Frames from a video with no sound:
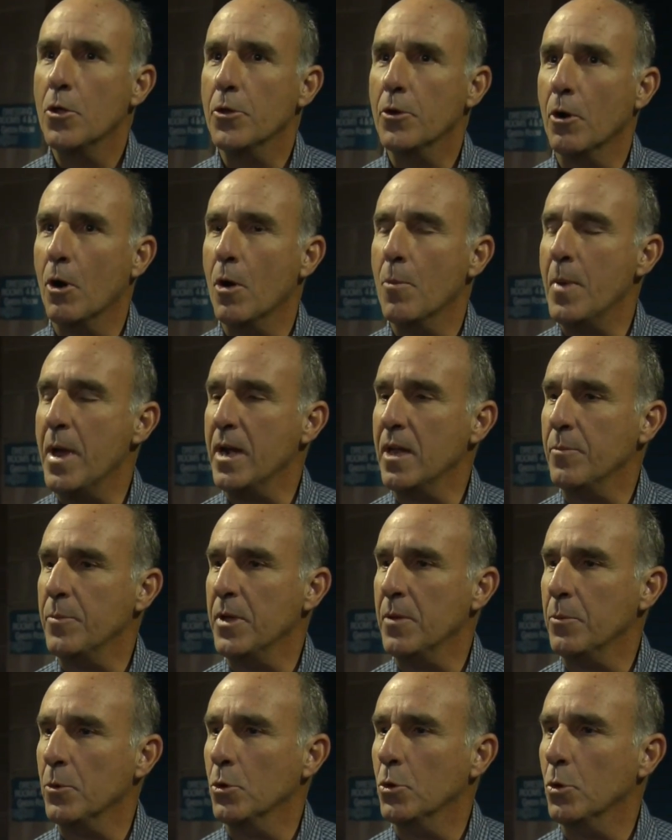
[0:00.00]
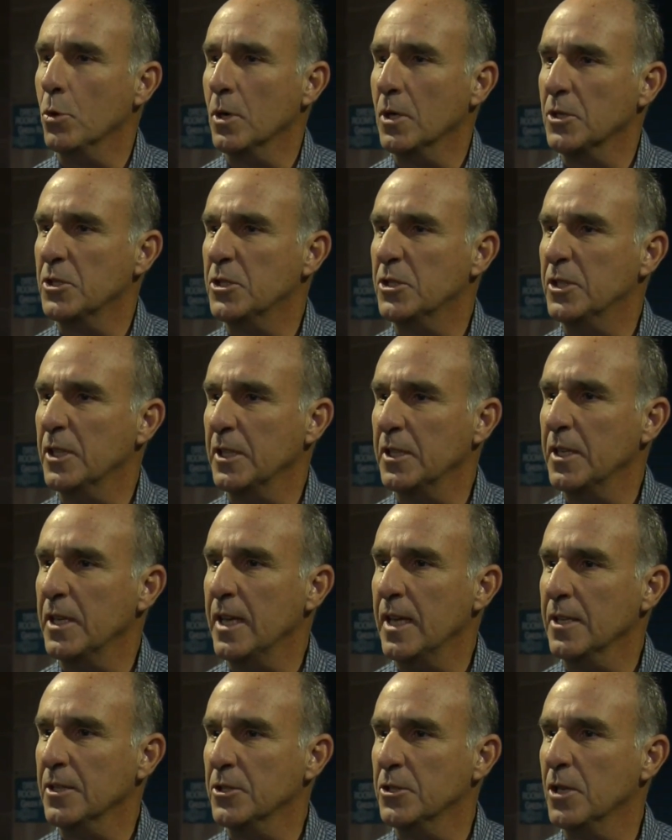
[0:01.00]
There are many people who are sick
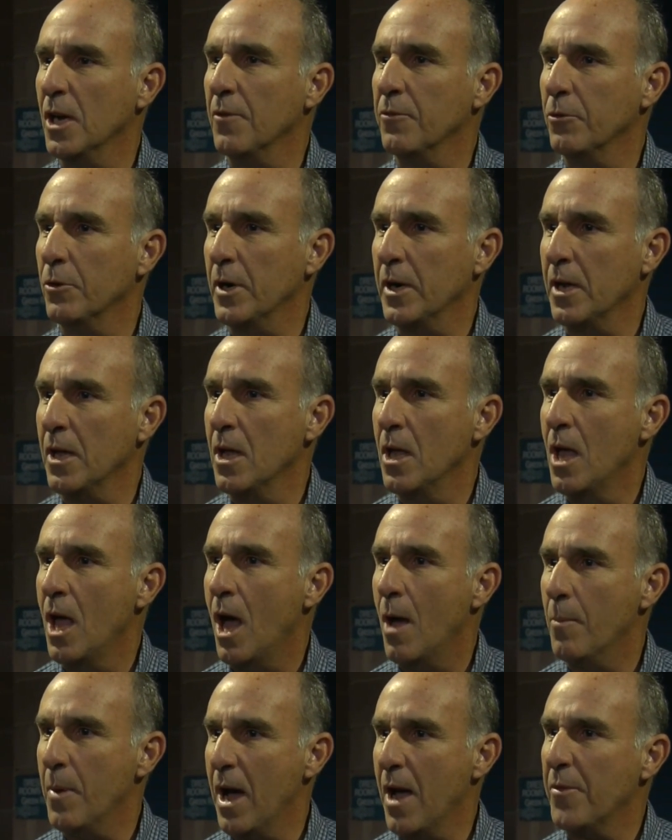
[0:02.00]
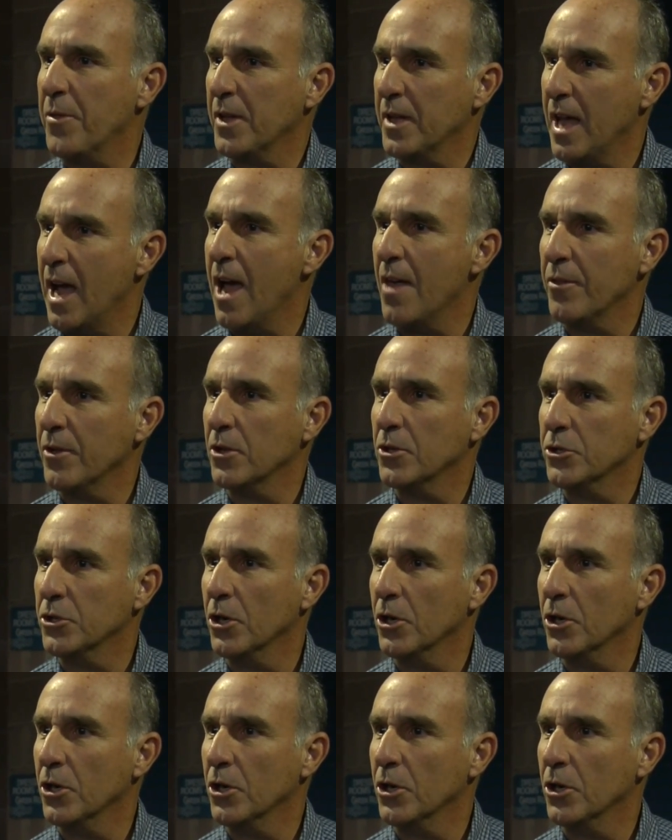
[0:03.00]
and suffering about the Catholic